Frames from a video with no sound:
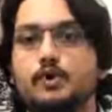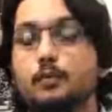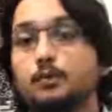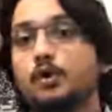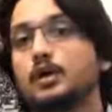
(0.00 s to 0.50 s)

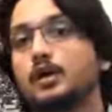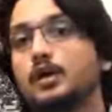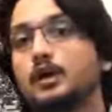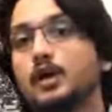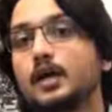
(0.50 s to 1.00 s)
important
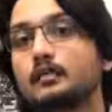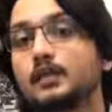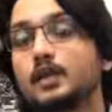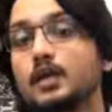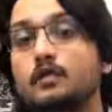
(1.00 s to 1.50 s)
in your life
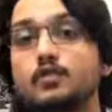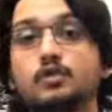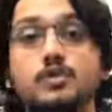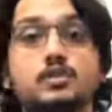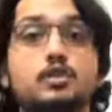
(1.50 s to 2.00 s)
and they give you
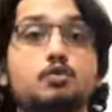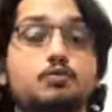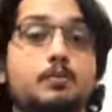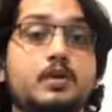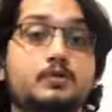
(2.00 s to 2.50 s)
this new
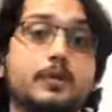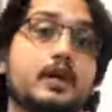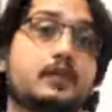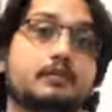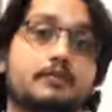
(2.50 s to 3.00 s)

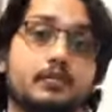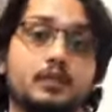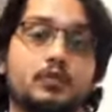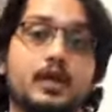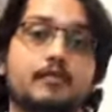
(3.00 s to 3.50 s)
perspective
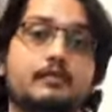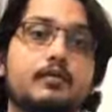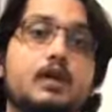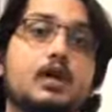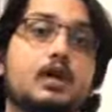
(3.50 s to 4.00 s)
to life.
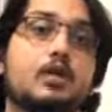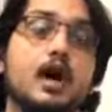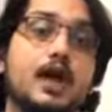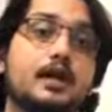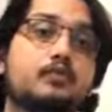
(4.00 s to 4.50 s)
Now
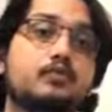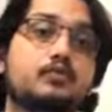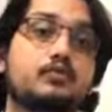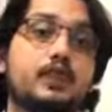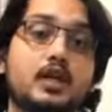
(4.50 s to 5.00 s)
I
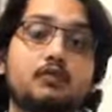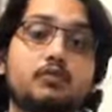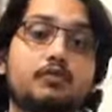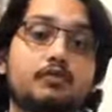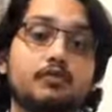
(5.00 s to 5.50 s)
was very
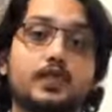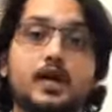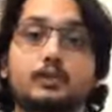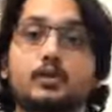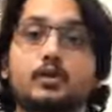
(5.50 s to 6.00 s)
moved from
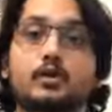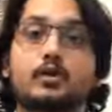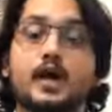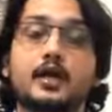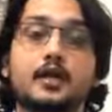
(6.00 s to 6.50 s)
that point
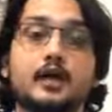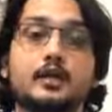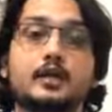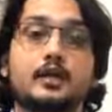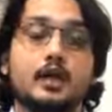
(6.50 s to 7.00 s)
on. I,
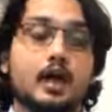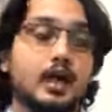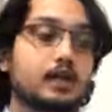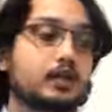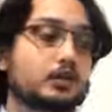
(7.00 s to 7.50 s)
I,
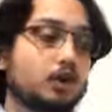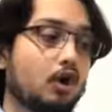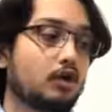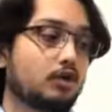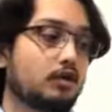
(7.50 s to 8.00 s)
I
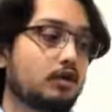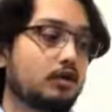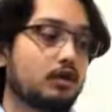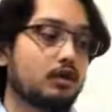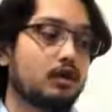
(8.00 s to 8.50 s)
thought
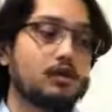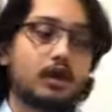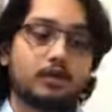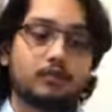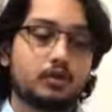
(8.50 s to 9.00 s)

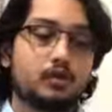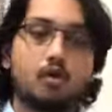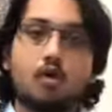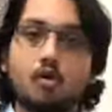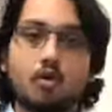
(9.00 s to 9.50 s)
okay
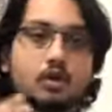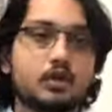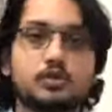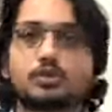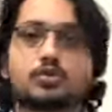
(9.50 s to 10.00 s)
with all
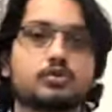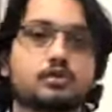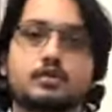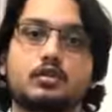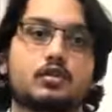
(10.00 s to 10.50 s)
the
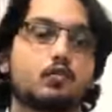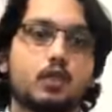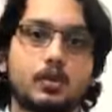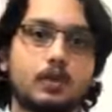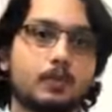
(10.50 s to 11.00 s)
resources in the
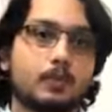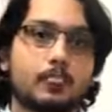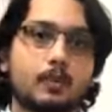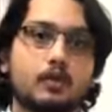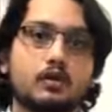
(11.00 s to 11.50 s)
world
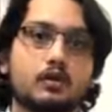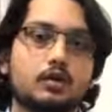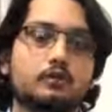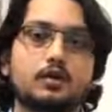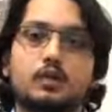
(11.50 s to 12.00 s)

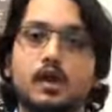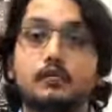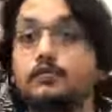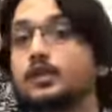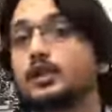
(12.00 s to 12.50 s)
with
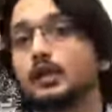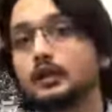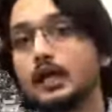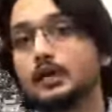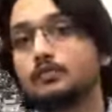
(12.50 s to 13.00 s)

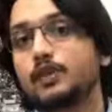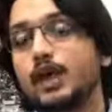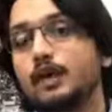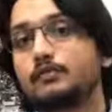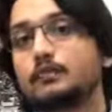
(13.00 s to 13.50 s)
everything that we
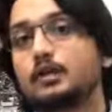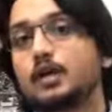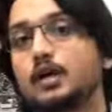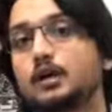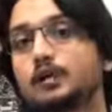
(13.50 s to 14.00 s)
have
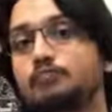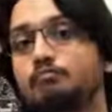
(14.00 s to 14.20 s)
uh,